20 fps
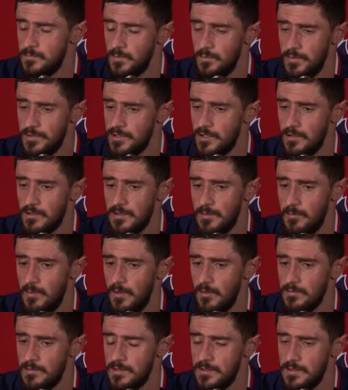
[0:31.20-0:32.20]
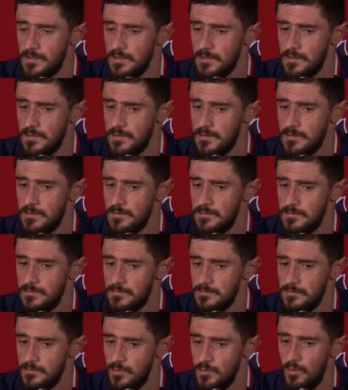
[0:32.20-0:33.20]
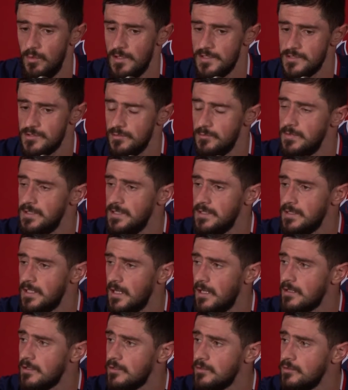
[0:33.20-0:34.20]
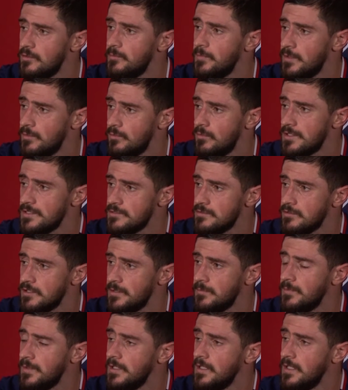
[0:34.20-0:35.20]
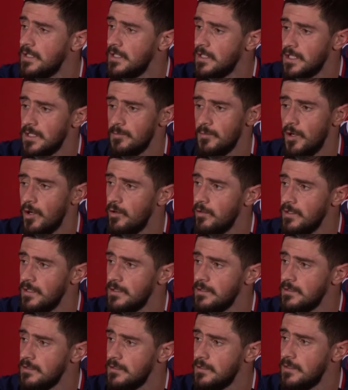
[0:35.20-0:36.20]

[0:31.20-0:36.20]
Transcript: We talked about who wants to be in a locker room and who wants to keep going.